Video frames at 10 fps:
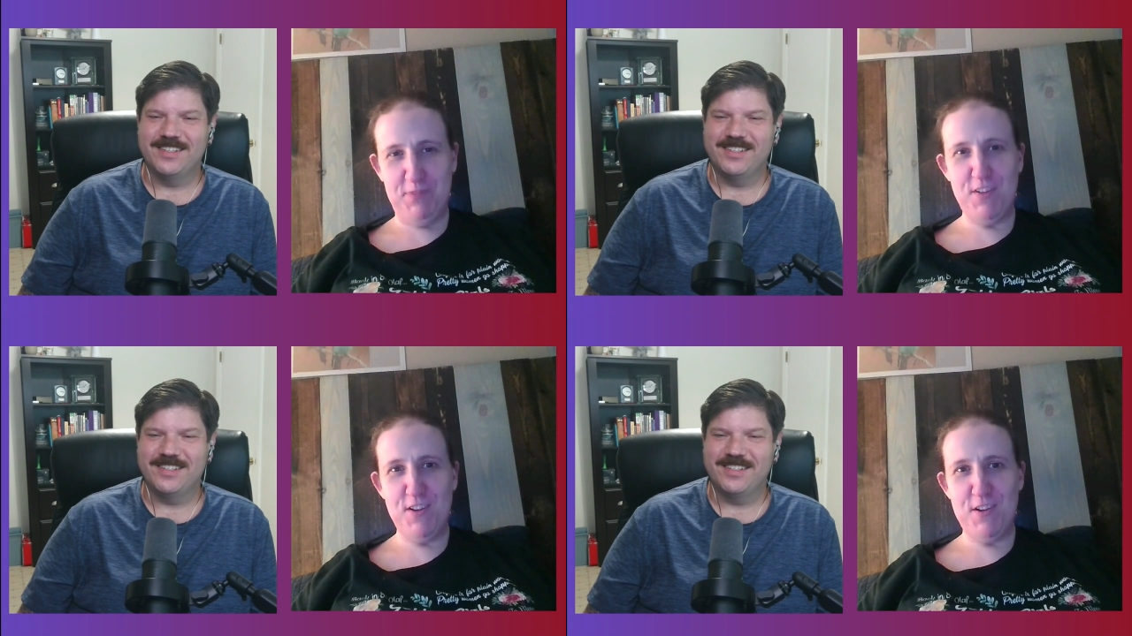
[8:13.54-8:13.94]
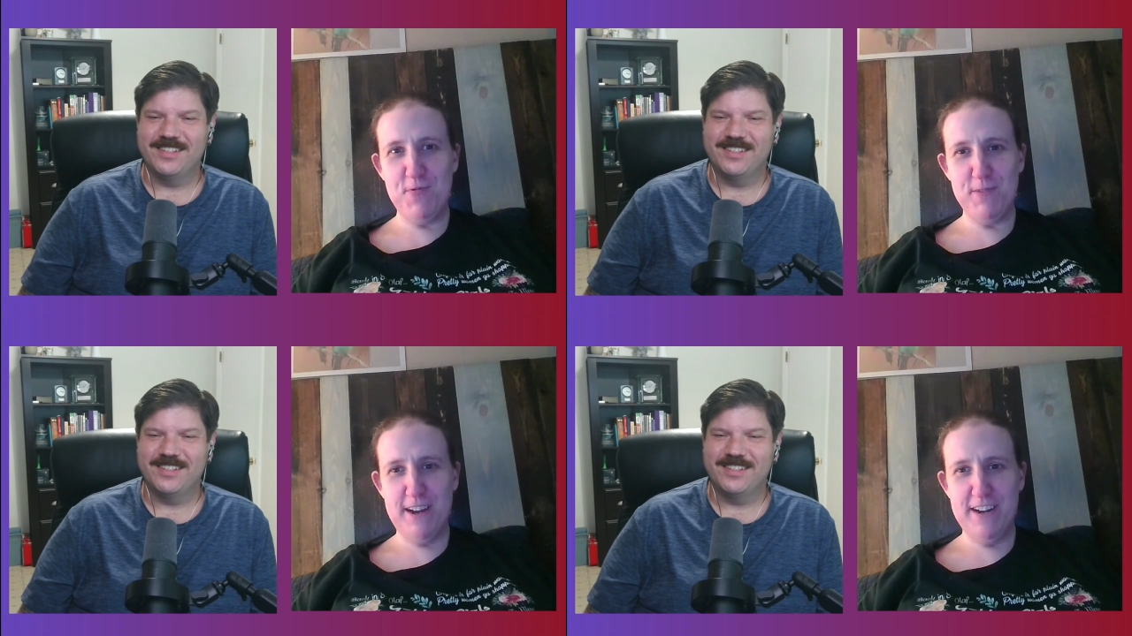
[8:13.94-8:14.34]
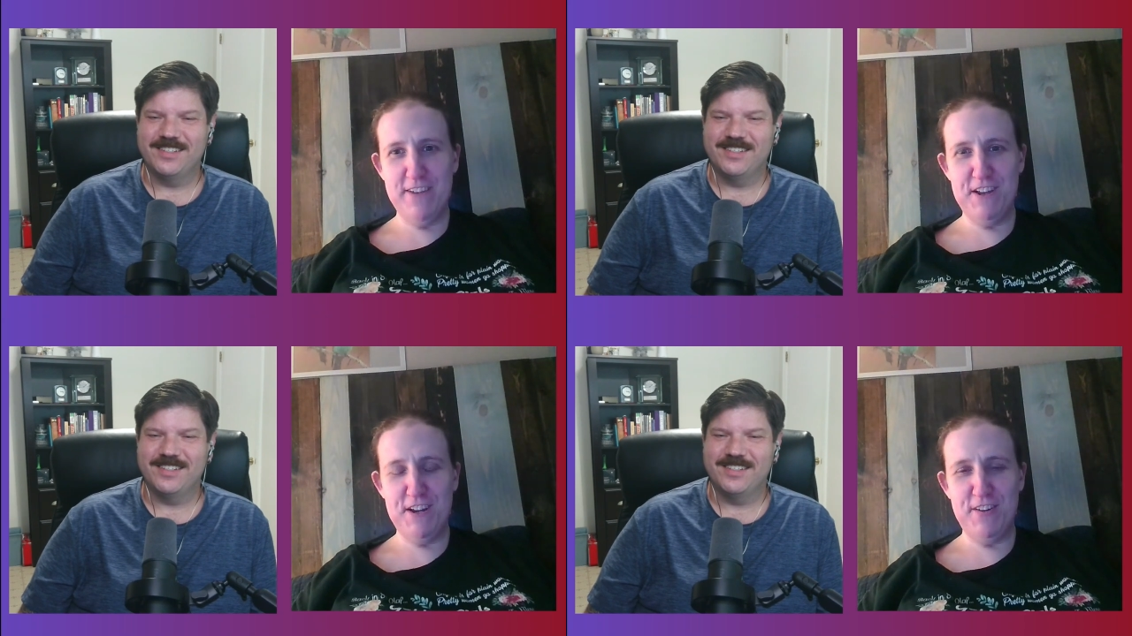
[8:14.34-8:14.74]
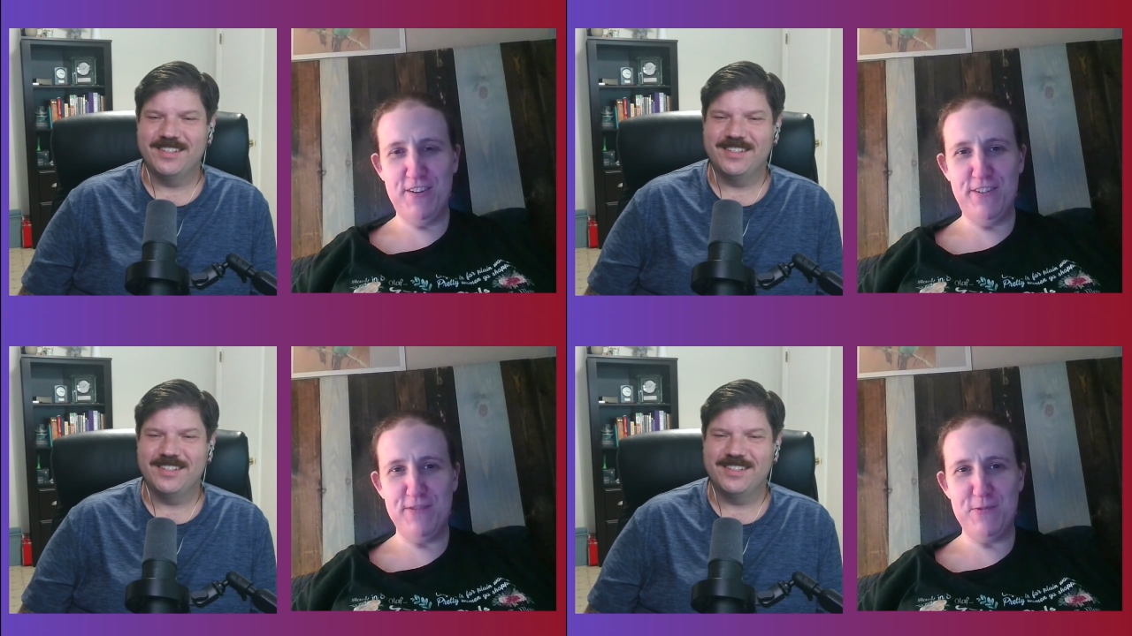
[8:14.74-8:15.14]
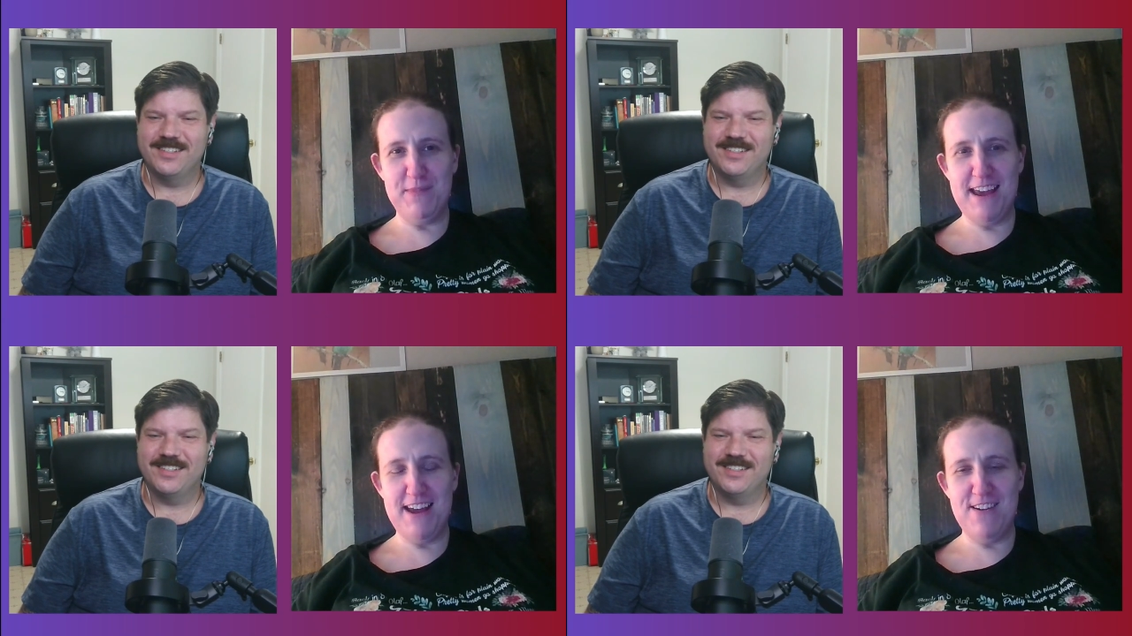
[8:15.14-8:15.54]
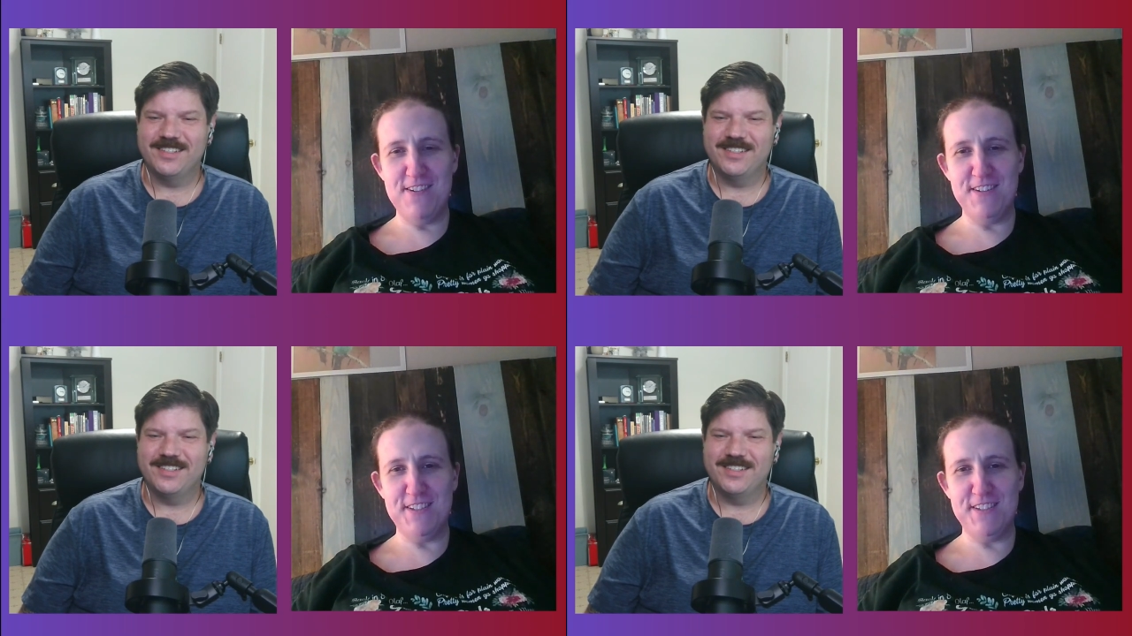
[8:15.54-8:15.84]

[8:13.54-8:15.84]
Speaker 1: you know, kind of hit it all from there.